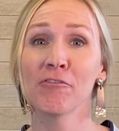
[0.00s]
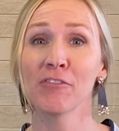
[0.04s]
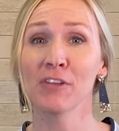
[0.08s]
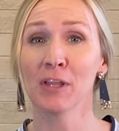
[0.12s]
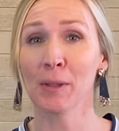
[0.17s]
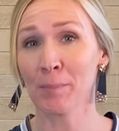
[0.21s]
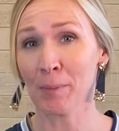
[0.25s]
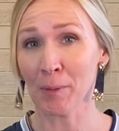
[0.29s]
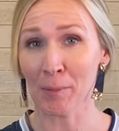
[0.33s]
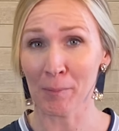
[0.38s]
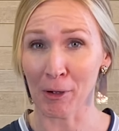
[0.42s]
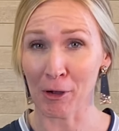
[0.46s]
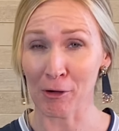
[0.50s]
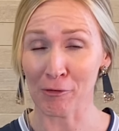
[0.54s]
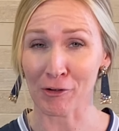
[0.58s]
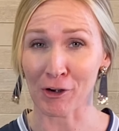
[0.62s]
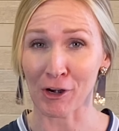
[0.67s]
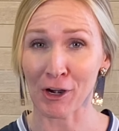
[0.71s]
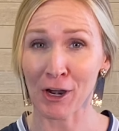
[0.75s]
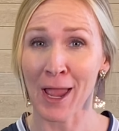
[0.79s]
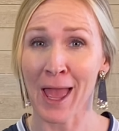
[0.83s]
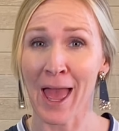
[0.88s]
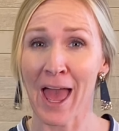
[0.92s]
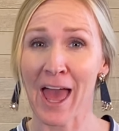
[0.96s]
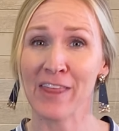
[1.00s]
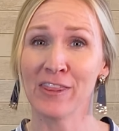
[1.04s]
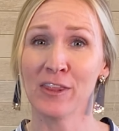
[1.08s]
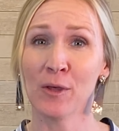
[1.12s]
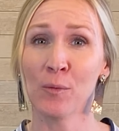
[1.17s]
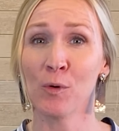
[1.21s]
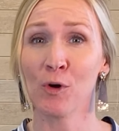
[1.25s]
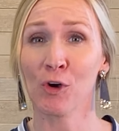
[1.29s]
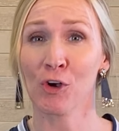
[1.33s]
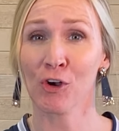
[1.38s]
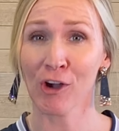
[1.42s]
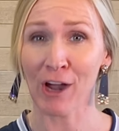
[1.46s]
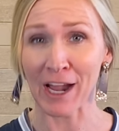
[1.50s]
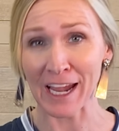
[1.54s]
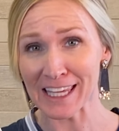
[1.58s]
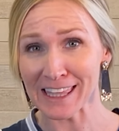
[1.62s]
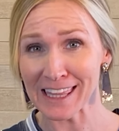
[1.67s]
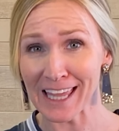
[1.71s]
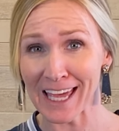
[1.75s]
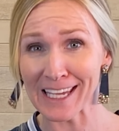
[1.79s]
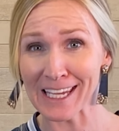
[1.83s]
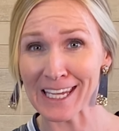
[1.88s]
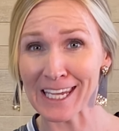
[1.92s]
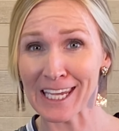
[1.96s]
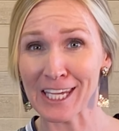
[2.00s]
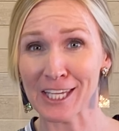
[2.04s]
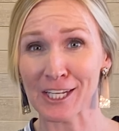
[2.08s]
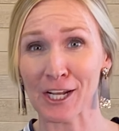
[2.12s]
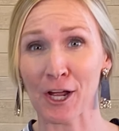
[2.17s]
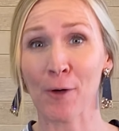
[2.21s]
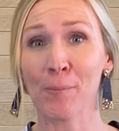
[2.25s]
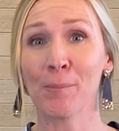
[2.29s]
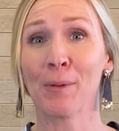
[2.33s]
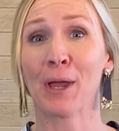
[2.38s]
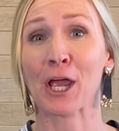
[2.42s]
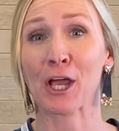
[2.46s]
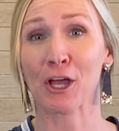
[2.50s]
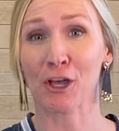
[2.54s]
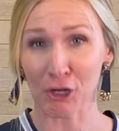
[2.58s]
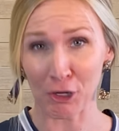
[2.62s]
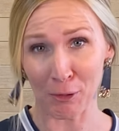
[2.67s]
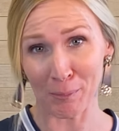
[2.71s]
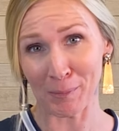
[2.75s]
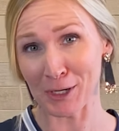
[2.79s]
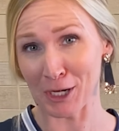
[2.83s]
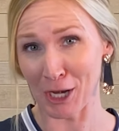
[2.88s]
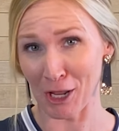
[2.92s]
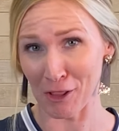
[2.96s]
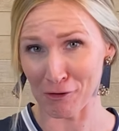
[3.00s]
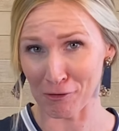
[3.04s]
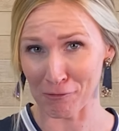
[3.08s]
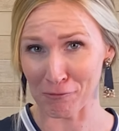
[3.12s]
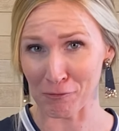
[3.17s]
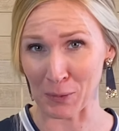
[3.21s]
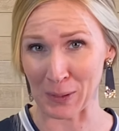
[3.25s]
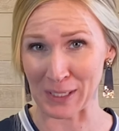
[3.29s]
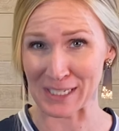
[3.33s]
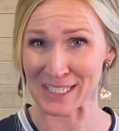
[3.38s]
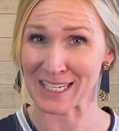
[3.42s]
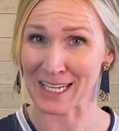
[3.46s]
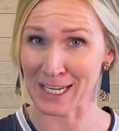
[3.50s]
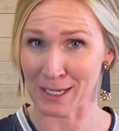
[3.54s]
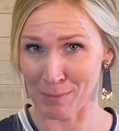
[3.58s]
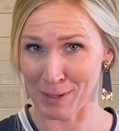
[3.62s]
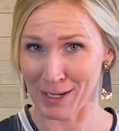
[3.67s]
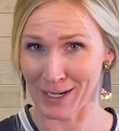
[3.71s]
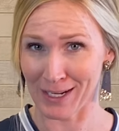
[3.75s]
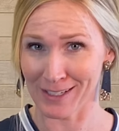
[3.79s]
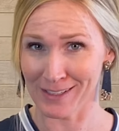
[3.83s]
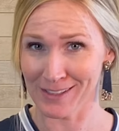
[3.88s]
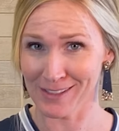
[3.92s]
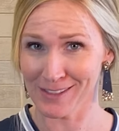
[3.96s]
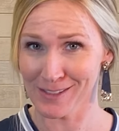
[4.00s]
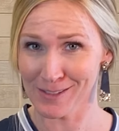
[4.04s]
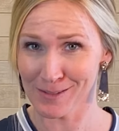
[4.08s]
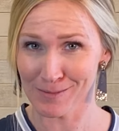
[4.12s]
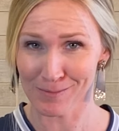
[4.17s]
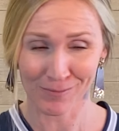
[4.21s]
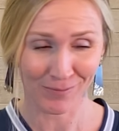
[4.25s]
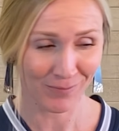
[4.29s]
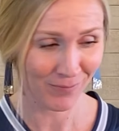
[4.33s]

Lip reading: flip them over, and then we'll crank that heat up and cook them another 14 minutes.